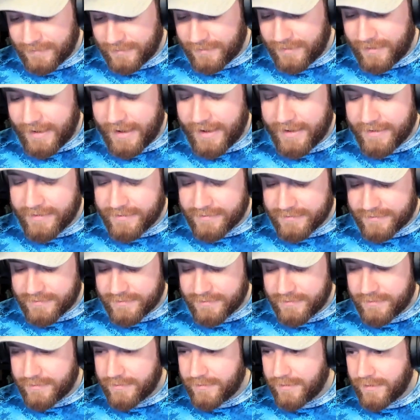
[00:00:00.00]
And
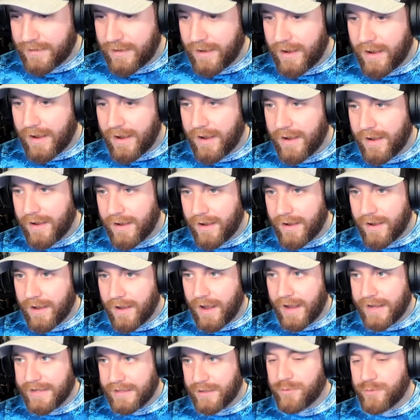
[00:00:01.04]

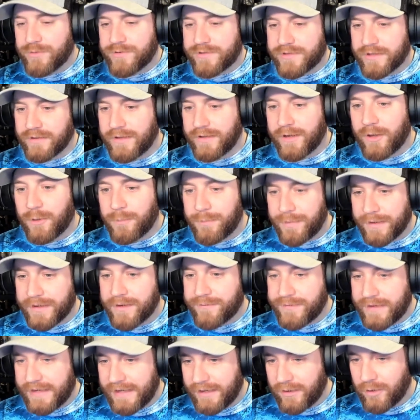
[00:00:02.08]
I used a little bit
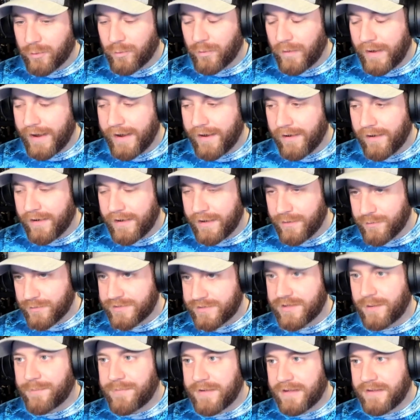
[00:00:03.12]
of Eagle Rare. It was
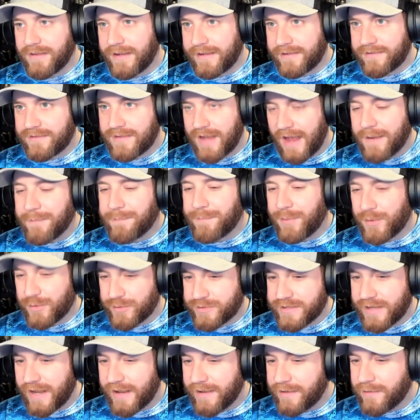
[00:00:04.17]
something like
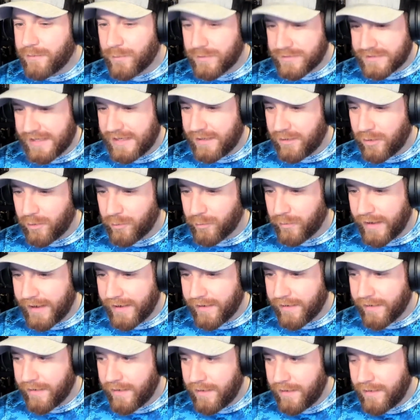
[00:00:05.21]
10% was Eagle
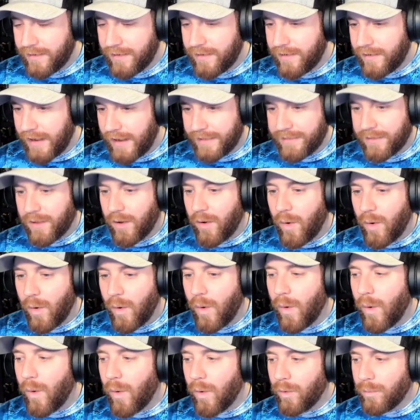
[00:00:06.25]
Rare, and the
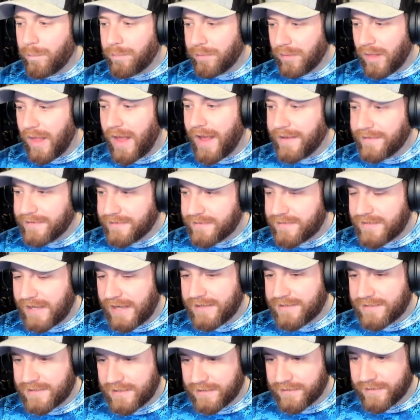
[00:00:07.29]
whole blend
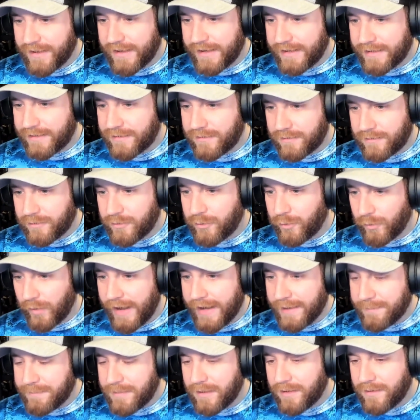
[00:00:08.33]
tasted like
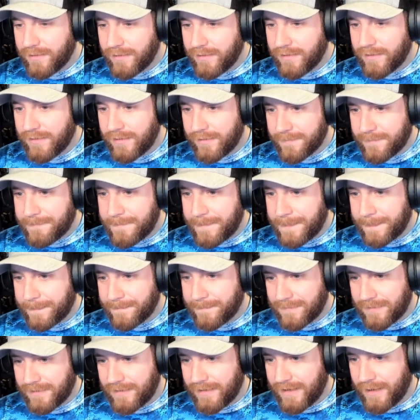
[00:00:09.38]
grape.
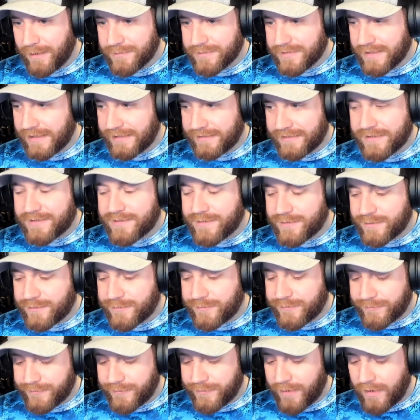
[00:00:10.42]
I was like, this is
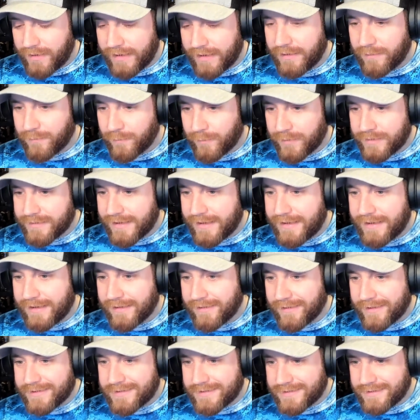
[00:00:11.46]
fucking
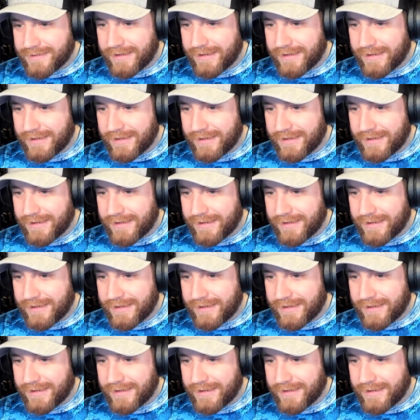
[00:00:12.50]
ridiculous.